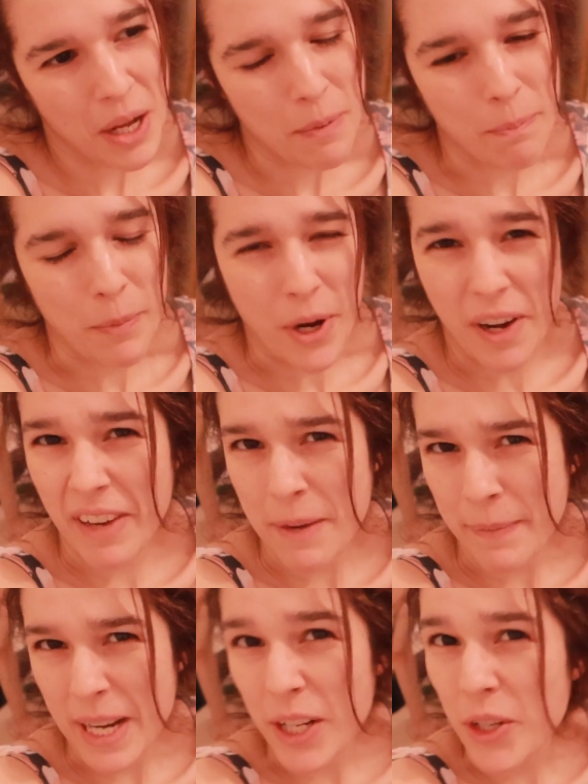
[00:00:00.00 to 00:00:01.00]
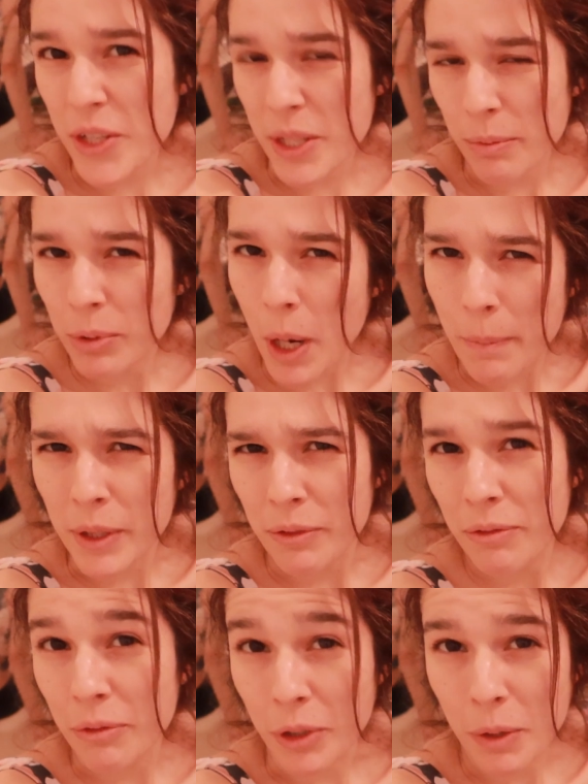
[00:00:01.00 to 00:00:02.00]
motivate me to use the proper
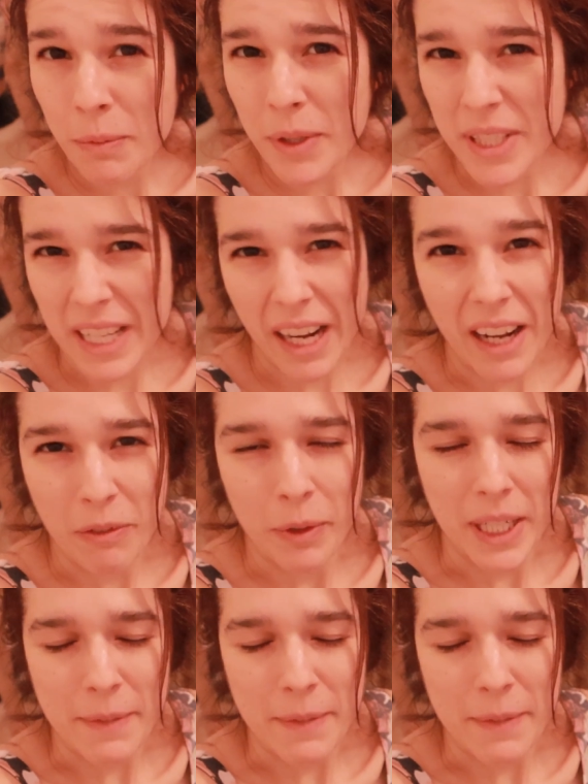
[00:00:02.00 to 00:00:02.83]
form because I kind of want to